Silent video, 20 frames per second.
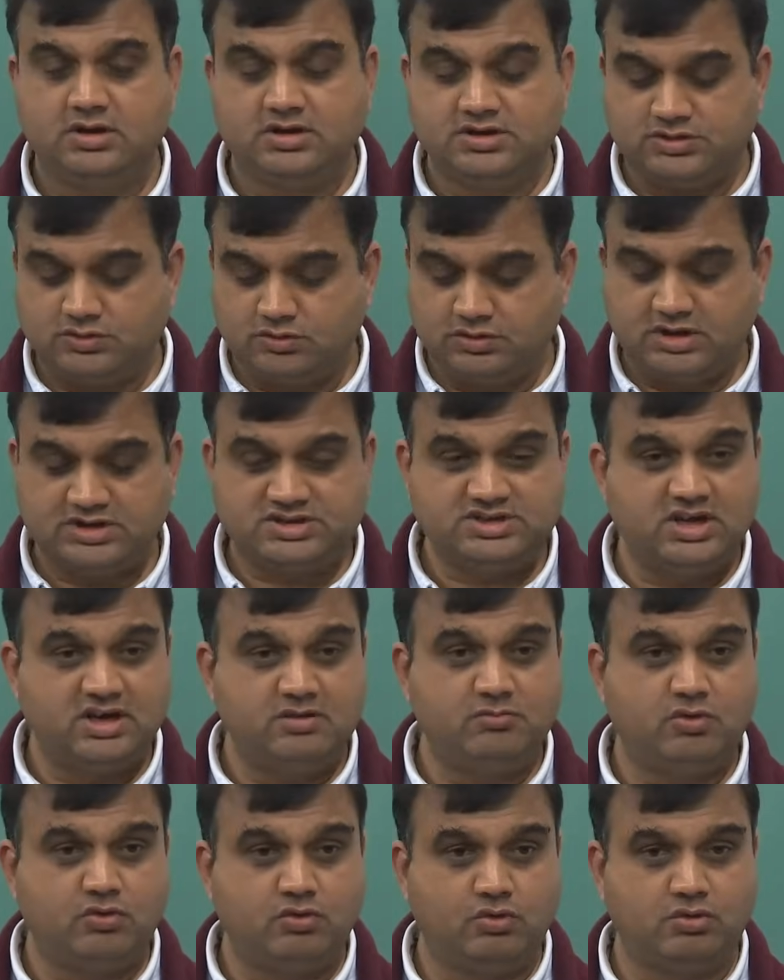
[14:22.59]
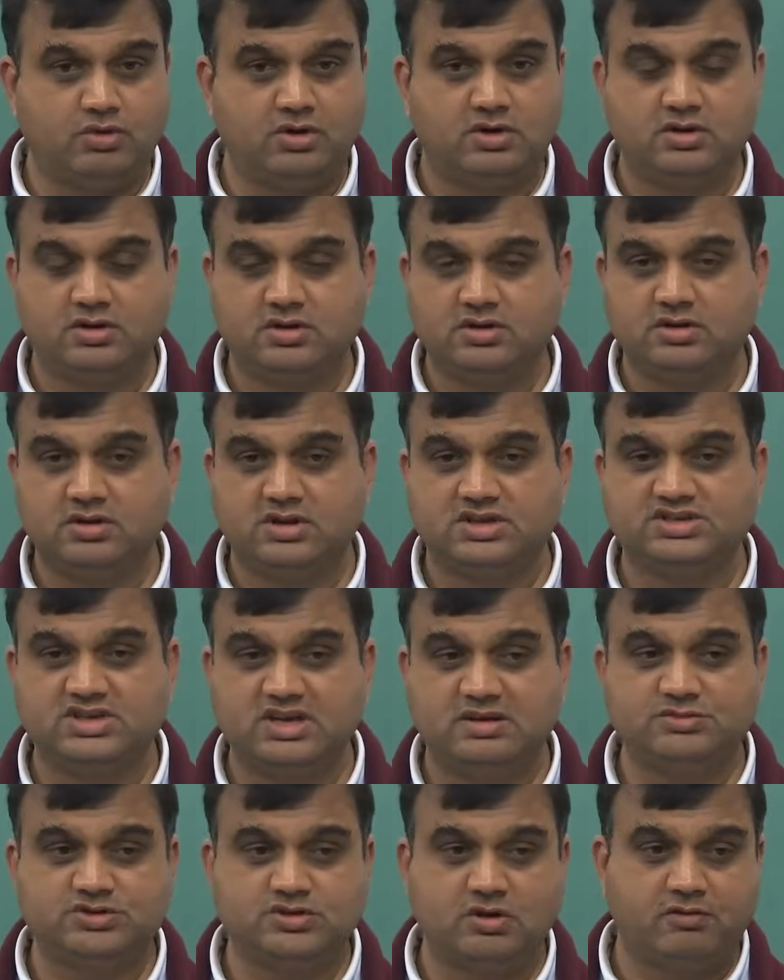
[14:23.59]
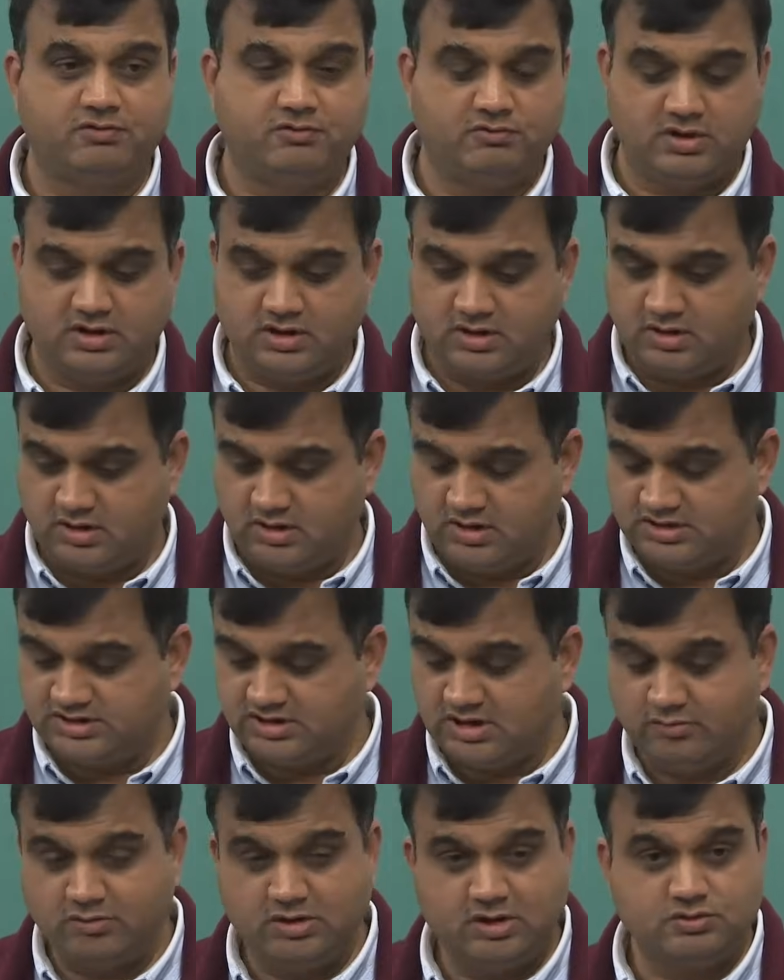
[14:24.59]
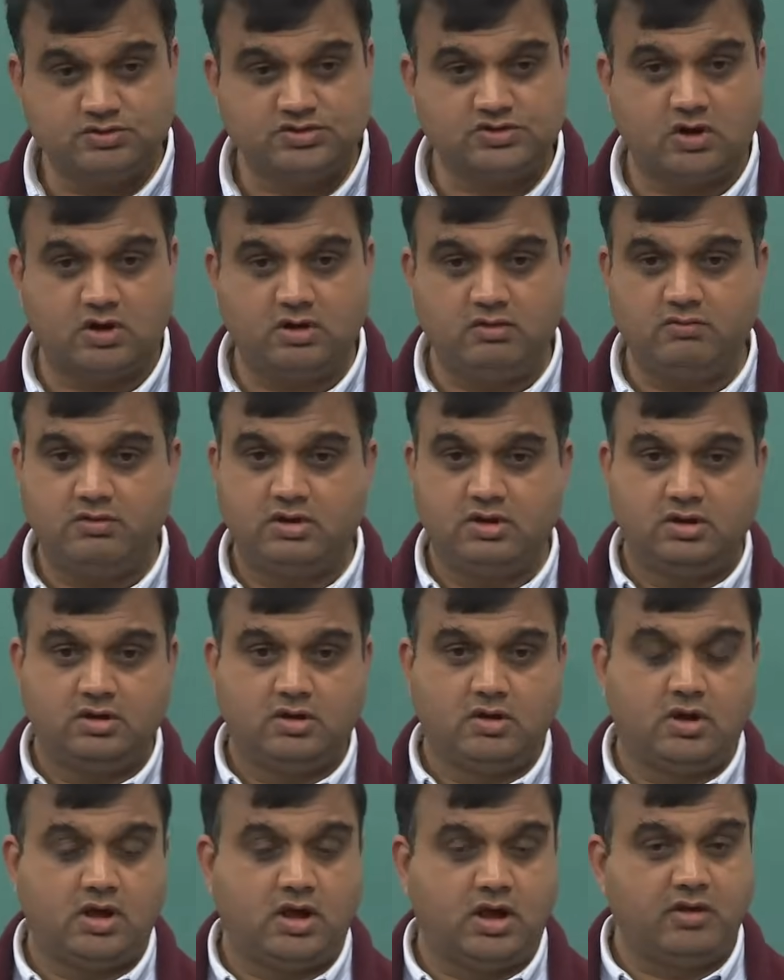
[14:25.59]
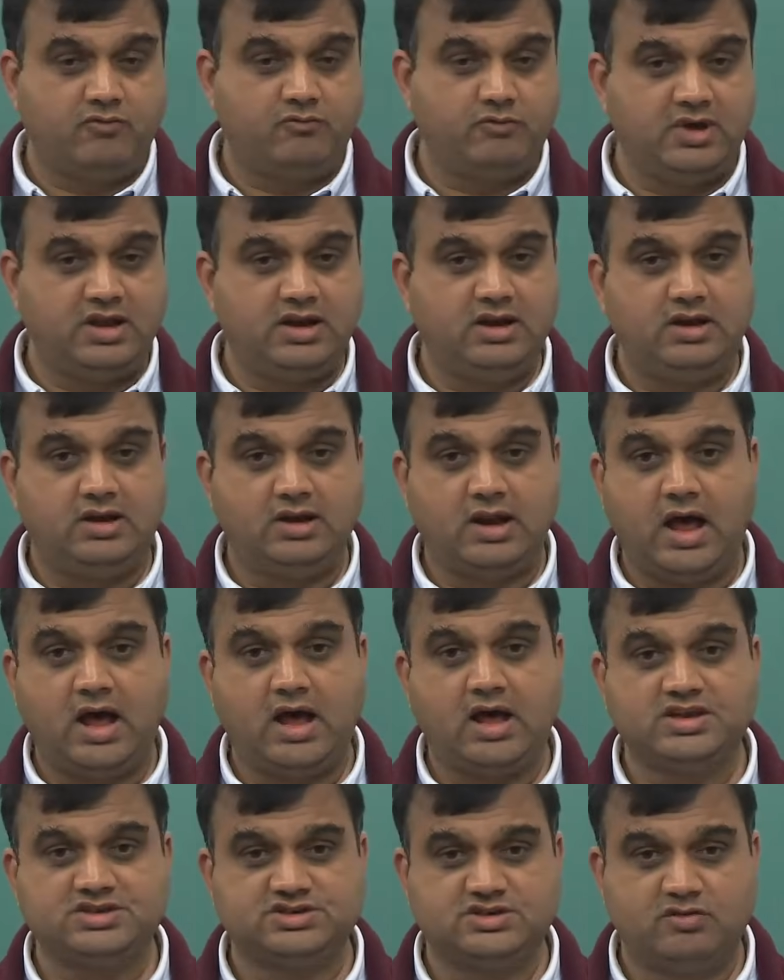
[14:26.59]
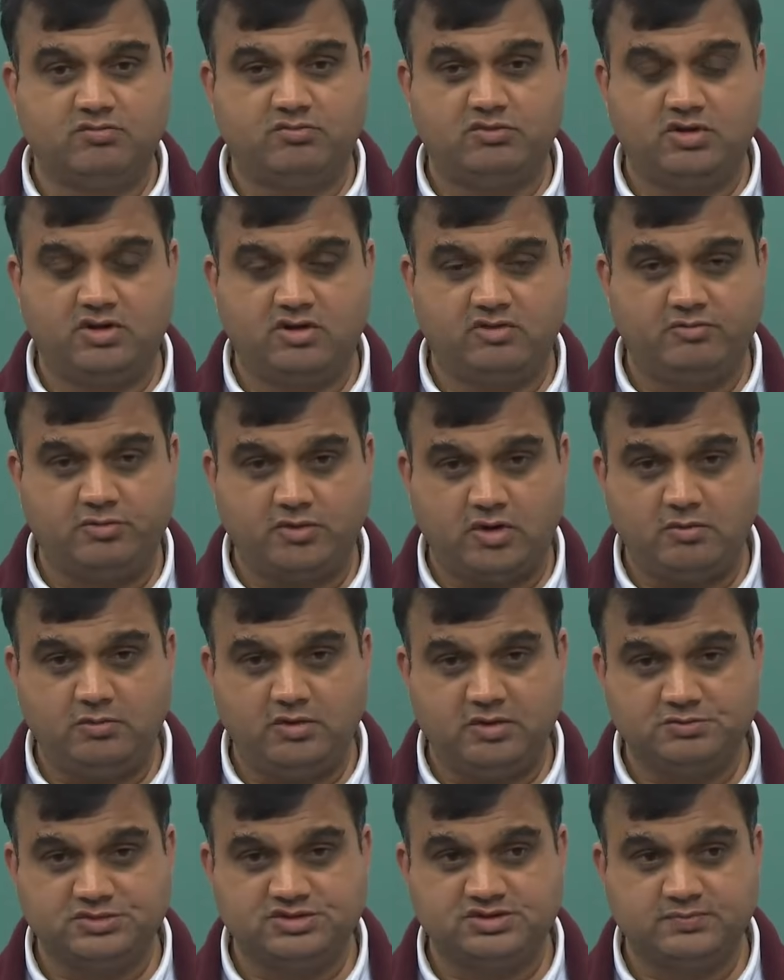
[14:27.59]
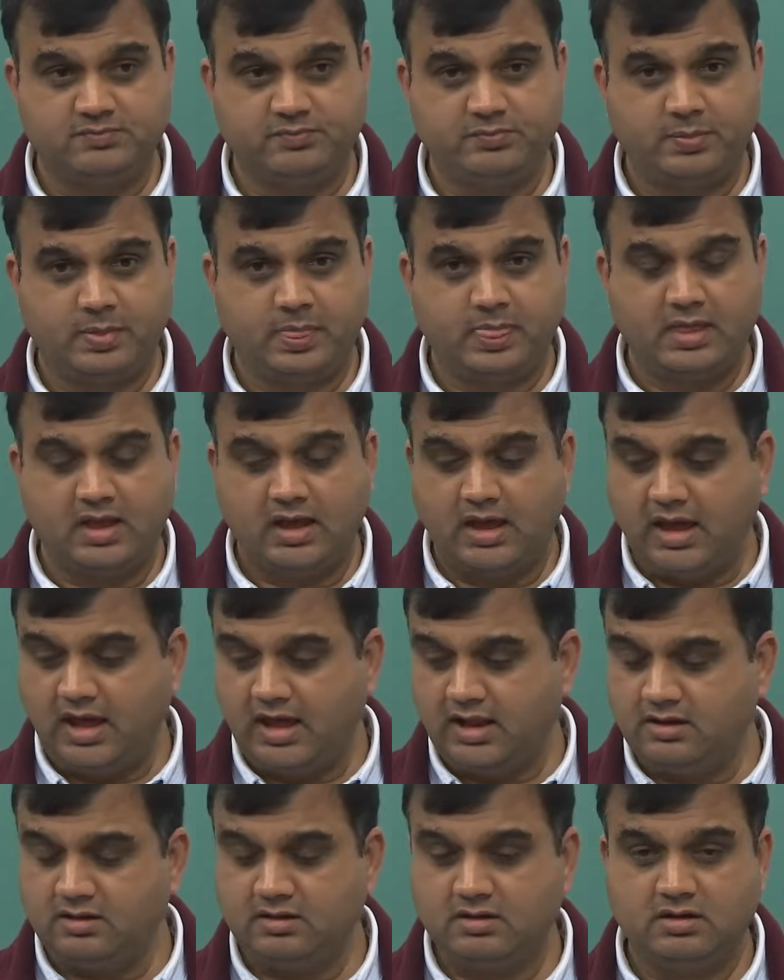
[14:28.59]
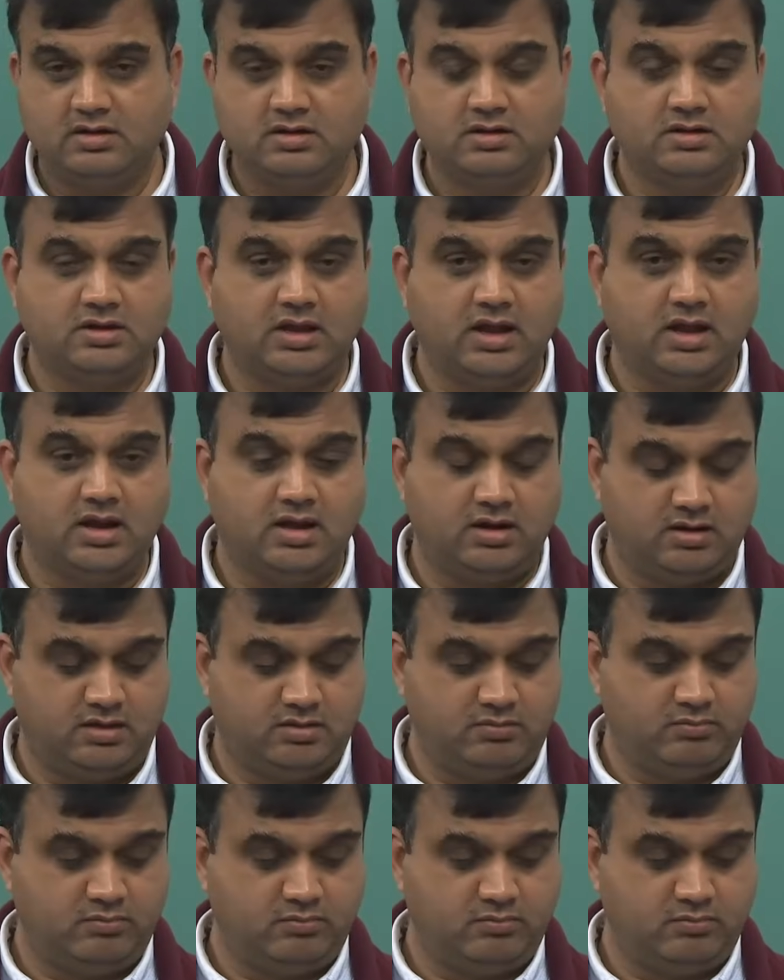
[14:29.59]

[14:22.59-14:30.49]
So, the same code, the same software is able to solve a very large number of problems, and the